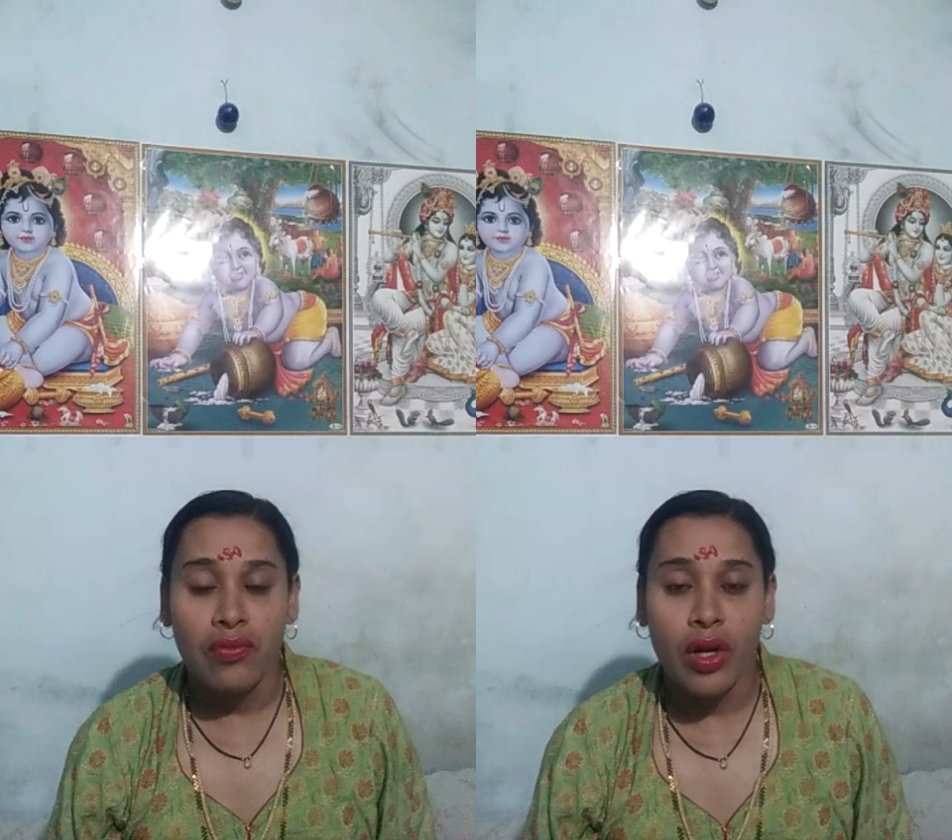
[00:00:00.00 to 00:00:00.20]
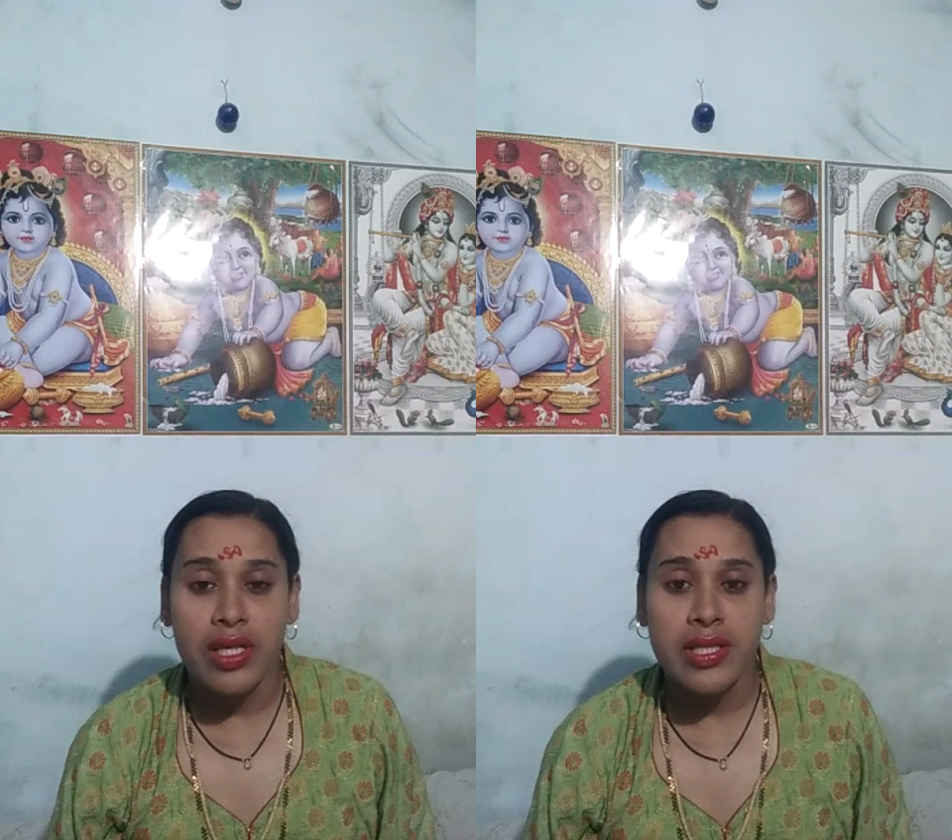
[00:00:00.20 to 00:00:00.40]

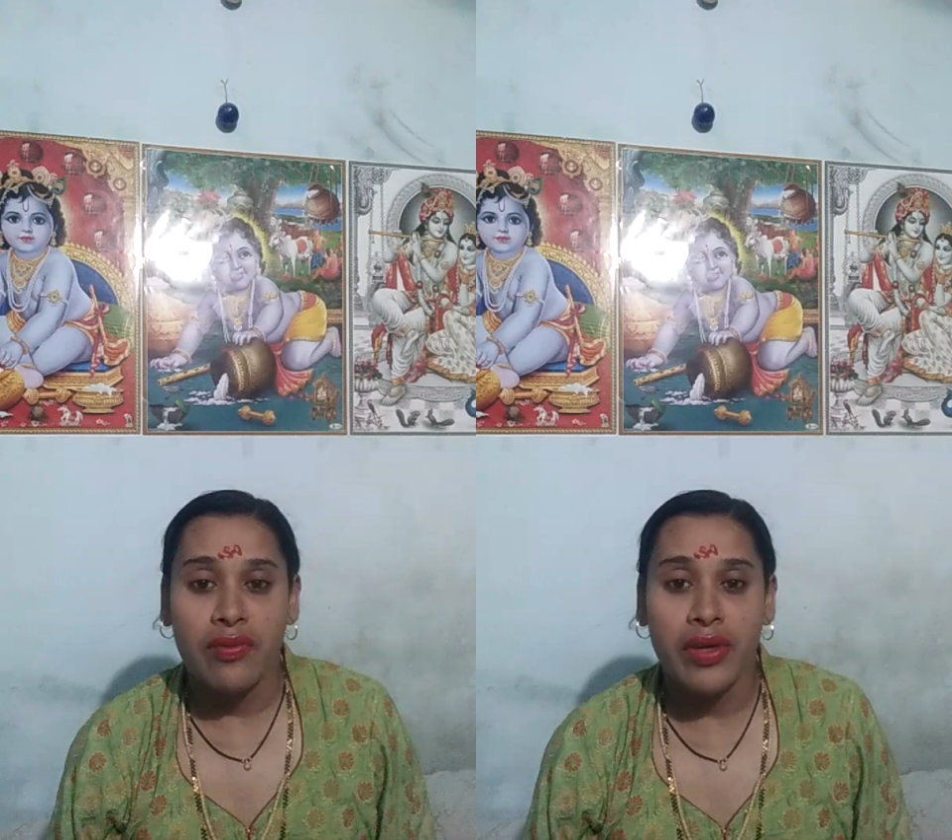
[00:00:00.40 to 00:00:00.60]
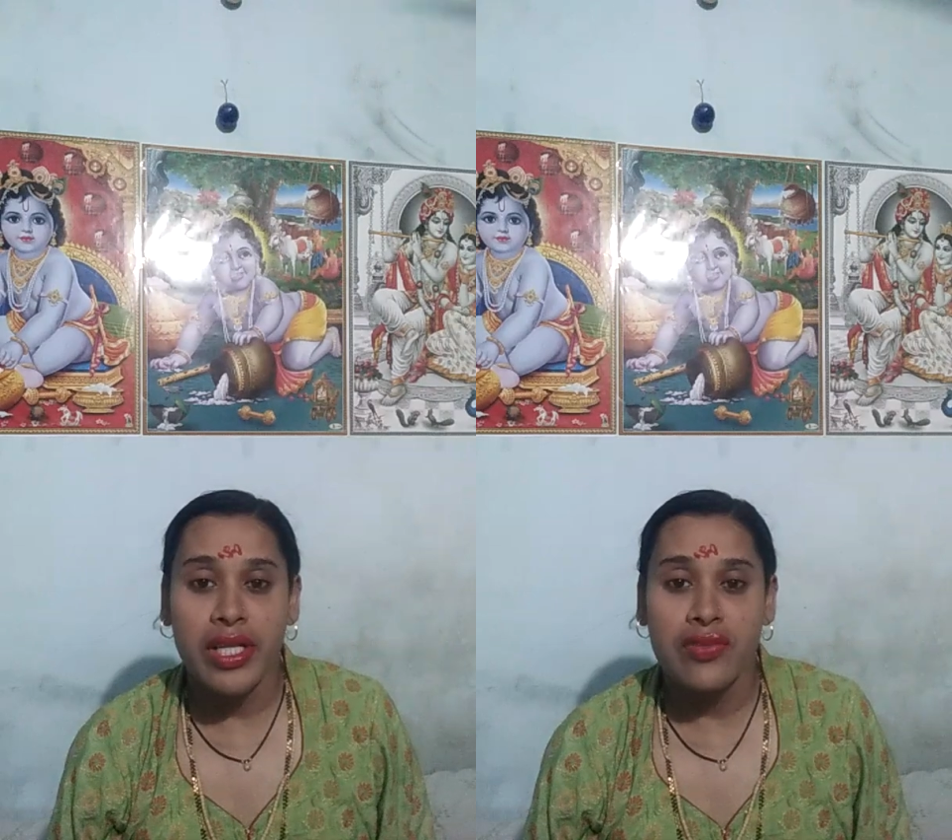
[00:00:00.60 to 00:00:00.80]
for his
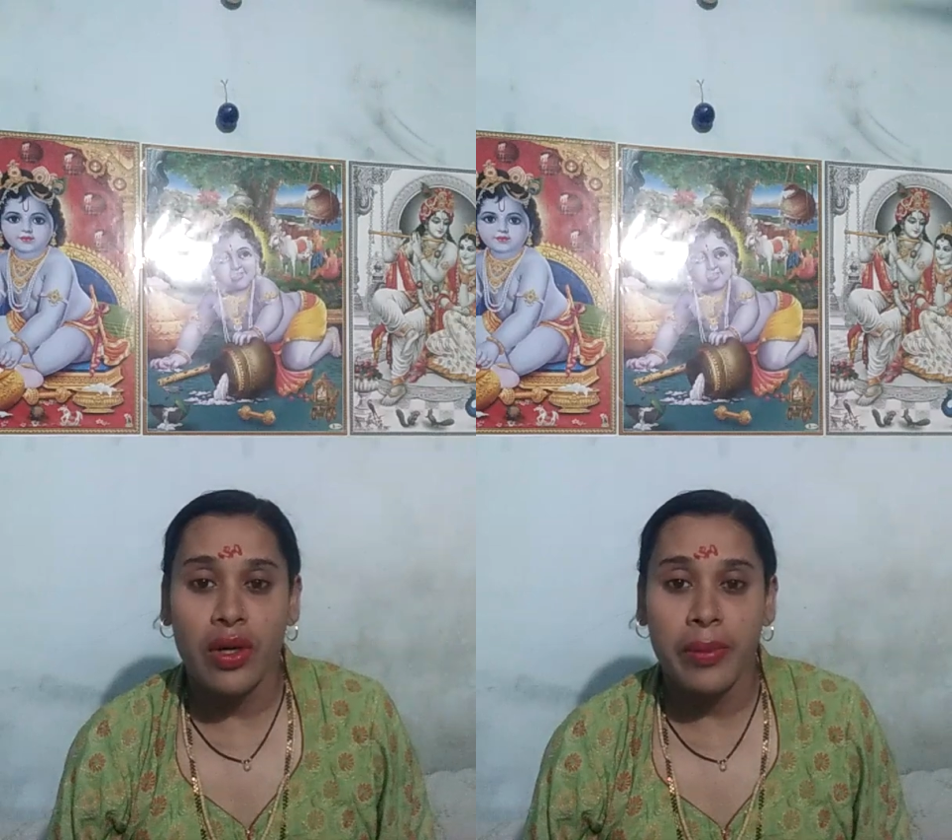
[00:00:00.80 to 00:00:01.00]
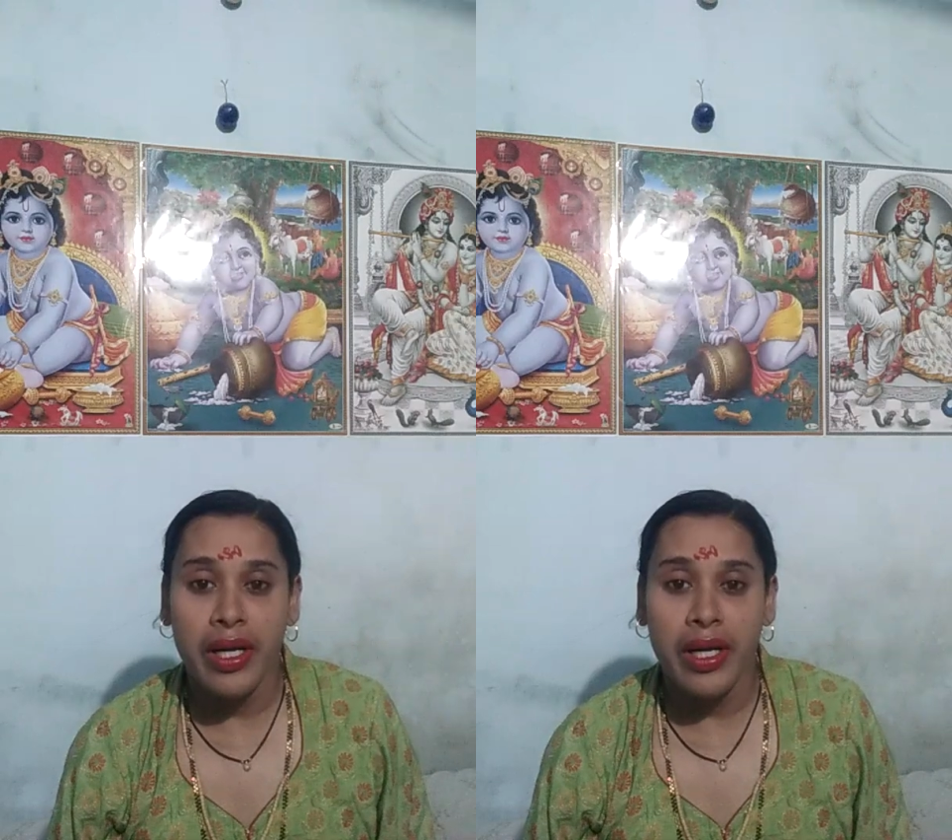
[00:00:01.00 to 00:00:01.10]
sufferings from